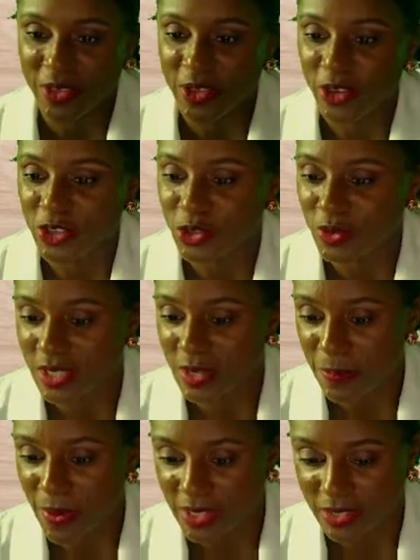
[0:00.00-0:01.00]
interested in
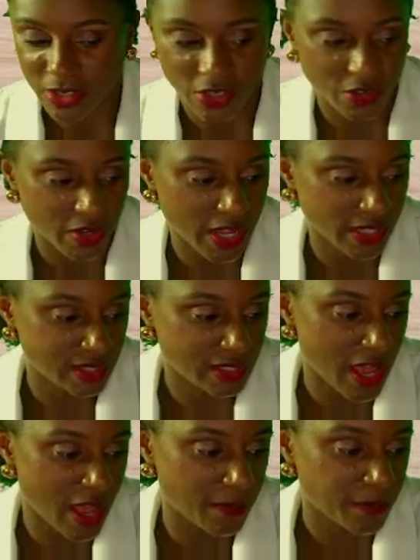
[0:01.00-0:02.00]
passing your
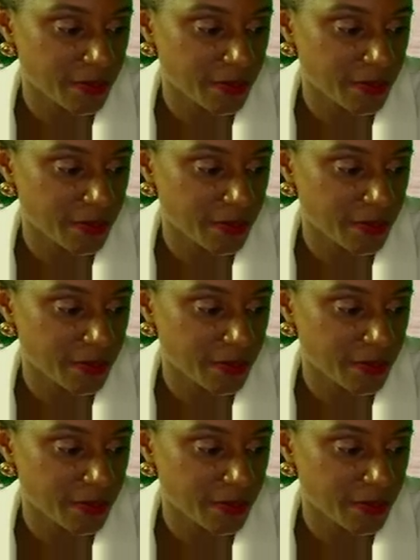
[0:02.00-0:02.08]
exam.